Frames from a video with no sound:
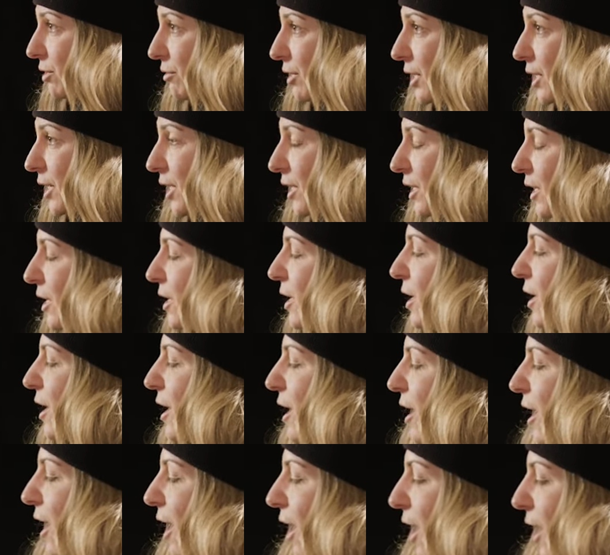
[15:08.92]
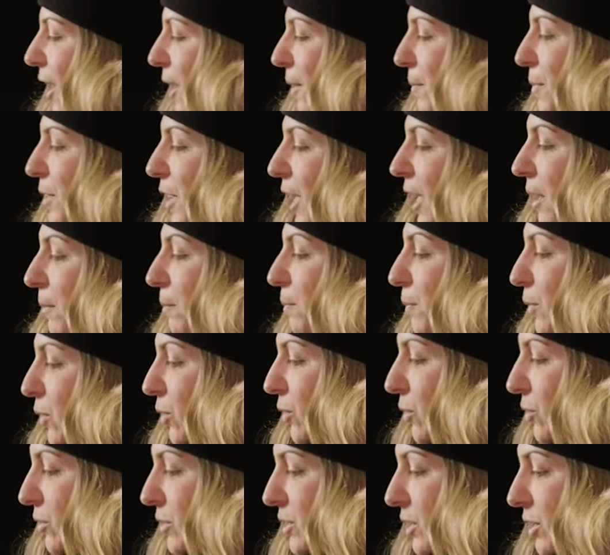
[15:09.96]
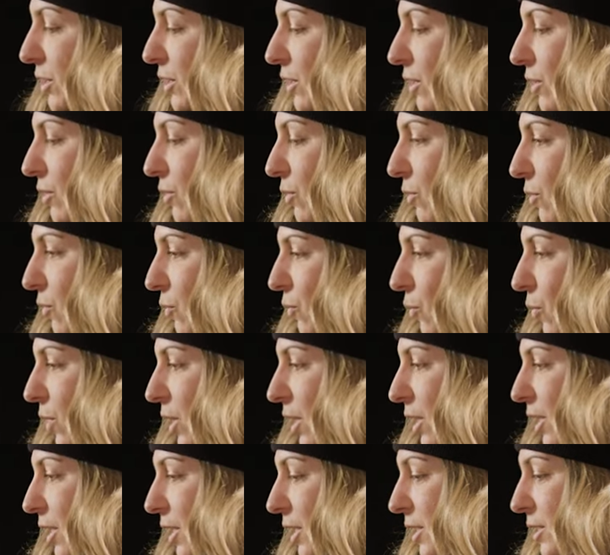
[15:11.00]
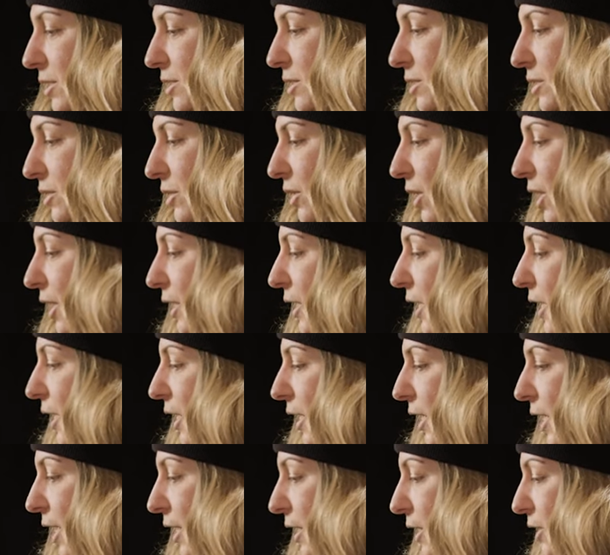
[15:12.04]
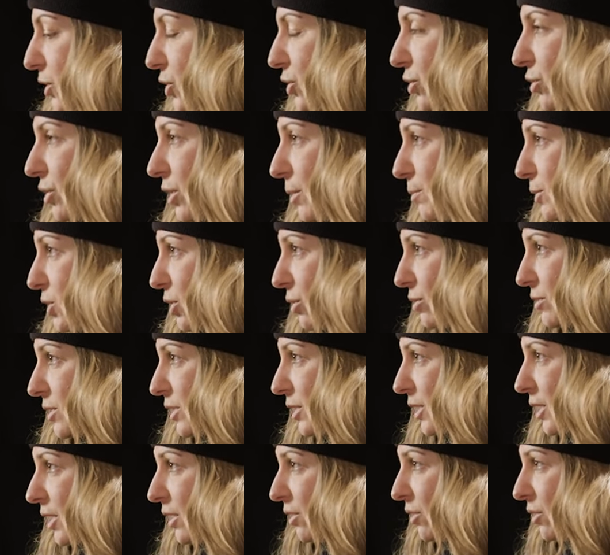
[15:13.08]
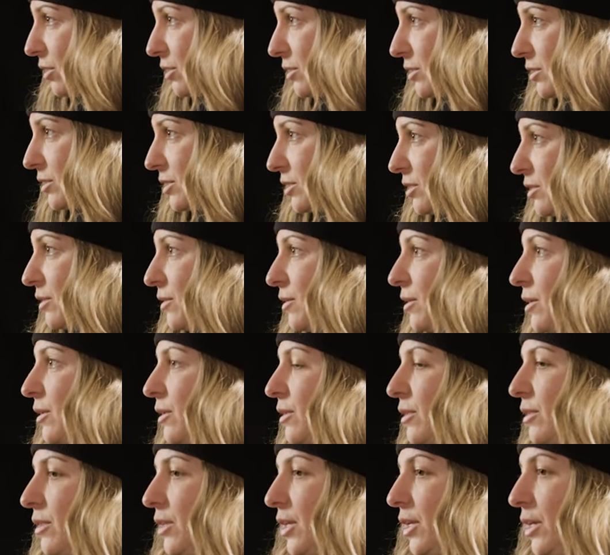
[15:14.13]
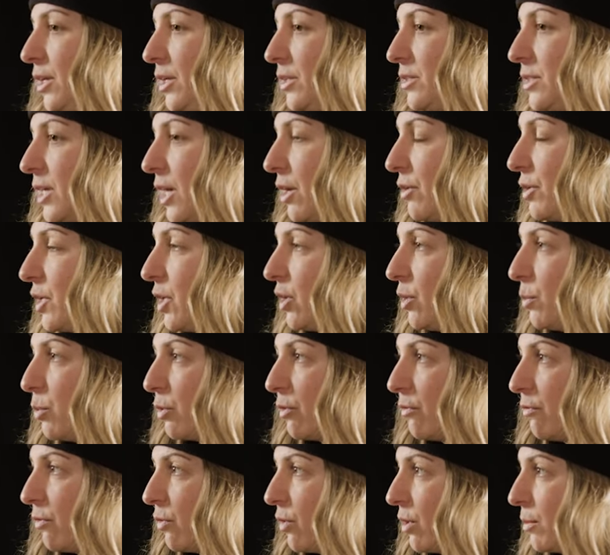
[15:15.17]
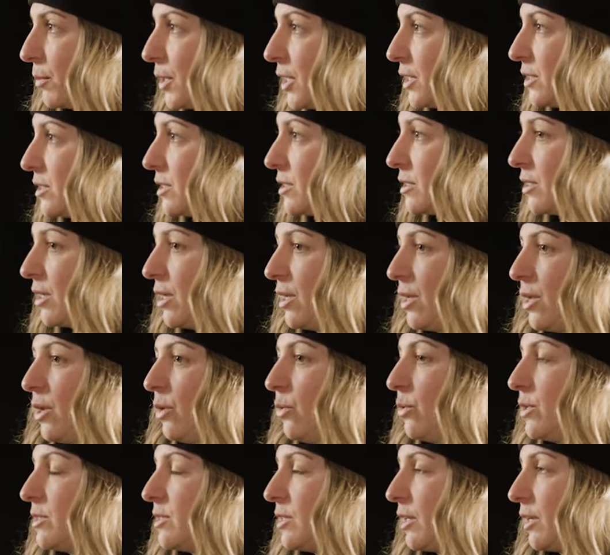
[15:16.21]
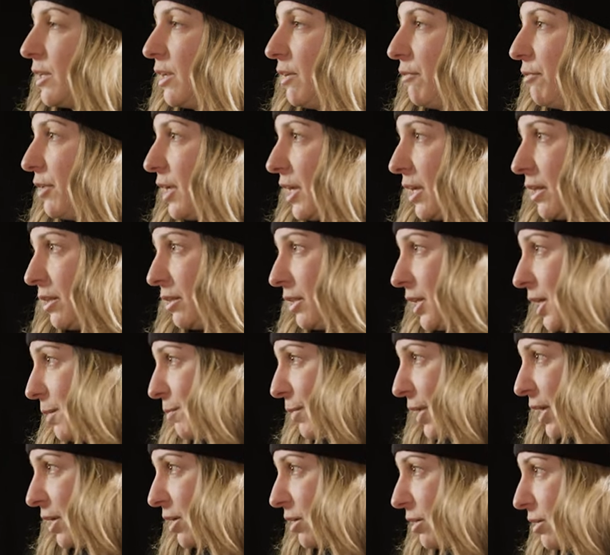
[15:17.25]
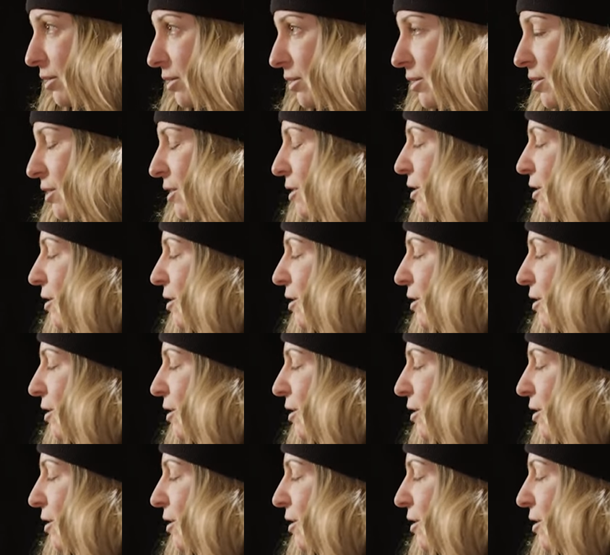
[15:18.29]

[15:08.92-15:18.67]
already. That boot was not getting any chewed up toes and heels. the downhill performance was significantly better,